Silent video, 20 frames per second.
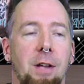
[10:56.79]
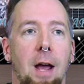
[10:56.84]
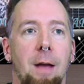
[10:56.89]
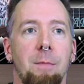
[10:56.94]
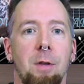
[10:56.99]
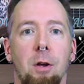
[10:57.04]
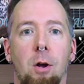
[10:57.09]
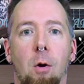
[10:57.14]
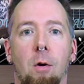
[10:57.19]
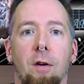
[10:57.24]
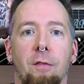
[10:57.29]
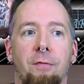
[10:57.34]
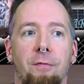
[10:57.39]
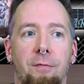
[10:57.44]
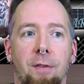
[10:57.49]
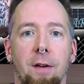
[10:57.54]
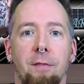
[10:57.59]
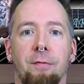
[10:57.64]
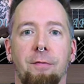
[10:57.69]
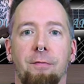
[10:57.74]
time you go a
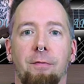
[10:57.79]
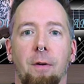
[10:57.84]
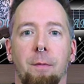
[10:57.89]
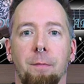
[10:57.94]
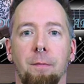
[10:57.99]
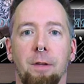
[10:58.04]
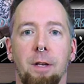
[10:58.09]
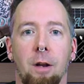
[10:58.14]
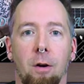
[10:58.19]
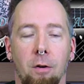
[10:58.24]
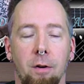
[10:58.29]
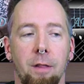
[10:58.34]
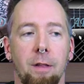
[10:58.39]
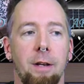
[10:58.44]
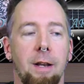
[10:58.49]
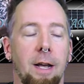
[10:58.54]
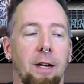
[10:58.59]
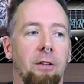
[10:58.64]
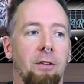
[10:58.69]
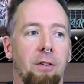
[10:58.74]
fifth from to
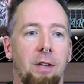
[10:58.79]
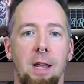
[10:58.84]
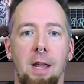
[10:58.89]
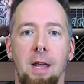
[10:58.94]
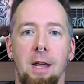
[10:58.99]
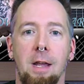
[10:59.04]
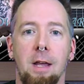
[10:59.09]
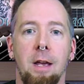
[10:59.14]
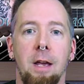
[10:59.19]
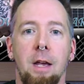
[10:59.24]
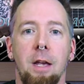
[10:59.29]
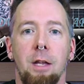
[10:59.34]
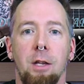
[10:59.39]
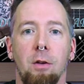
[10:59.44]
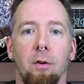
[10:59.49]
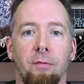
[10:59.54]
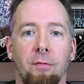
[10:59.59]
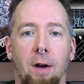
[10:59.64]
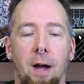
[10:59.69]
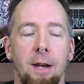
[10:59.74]
the next key,
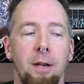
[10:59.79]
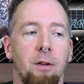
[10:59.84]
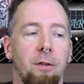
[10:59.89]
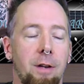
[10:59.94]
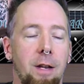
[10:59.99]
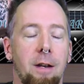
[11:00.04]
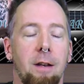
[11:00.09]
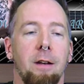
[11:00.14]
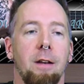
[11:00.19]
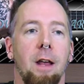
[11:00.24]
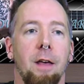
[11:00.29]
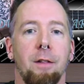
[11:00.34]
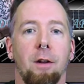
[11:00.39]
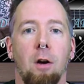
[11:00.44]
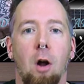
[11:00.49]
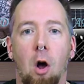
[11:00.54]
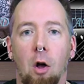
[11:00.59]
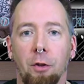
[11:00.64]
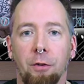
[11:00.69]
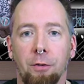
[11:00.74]
you'll find you need
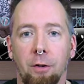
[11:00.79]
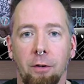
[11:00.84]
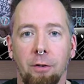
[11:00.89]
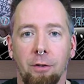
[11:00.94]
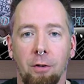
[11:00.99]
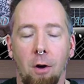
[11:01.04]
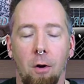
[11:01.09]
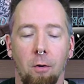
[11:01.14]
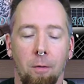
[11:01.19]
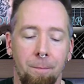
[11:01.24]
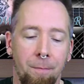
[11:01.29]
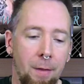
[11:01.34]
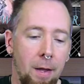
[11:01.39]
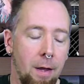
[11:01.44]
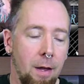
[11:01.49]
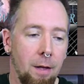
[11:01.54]
another altered tone.